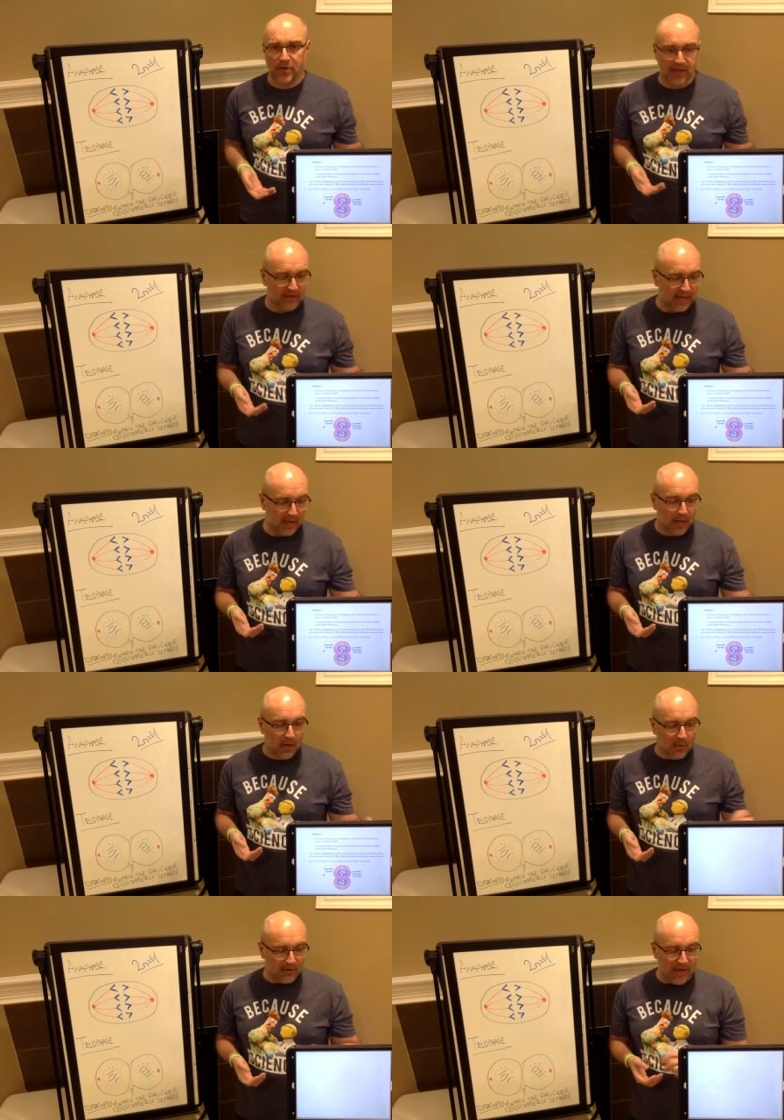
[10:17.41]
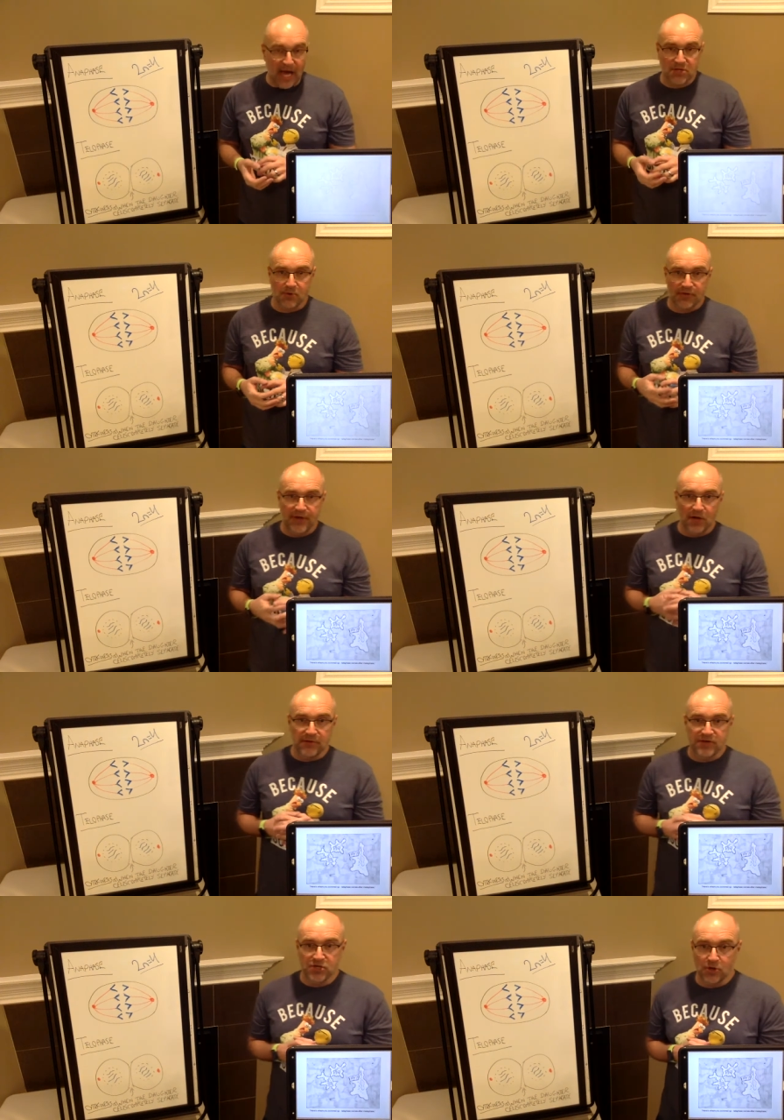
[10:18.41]
You can see what the actual cell
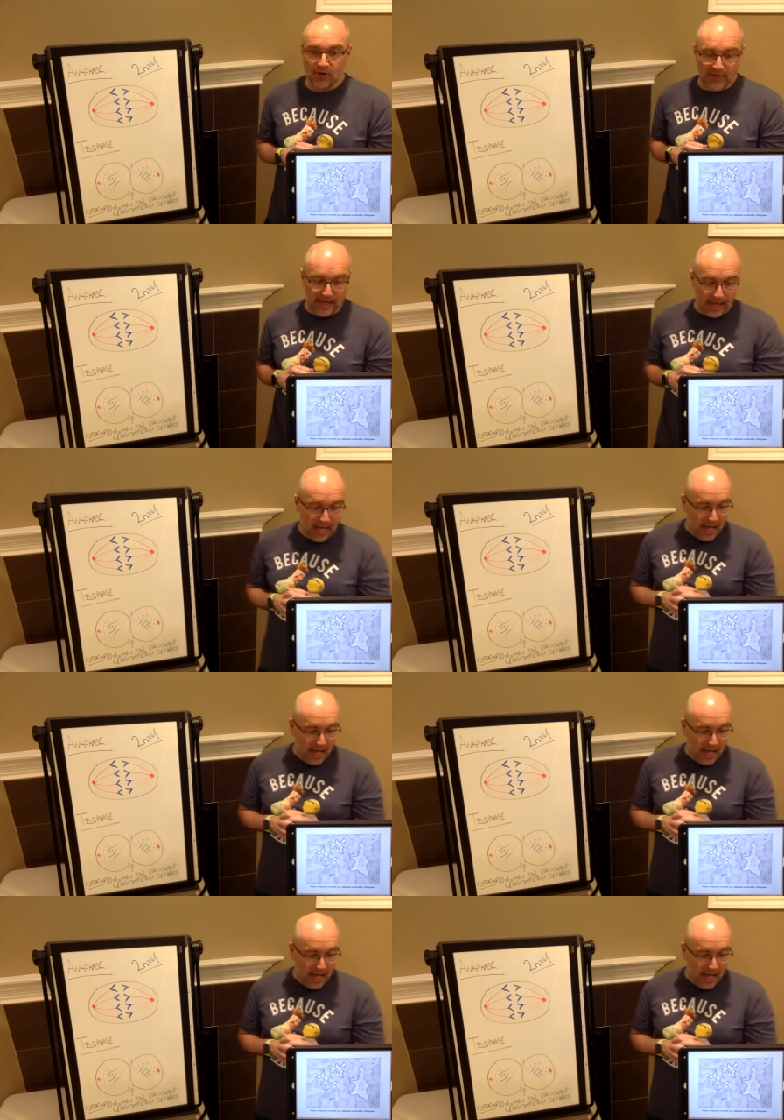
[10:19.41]
division looks like.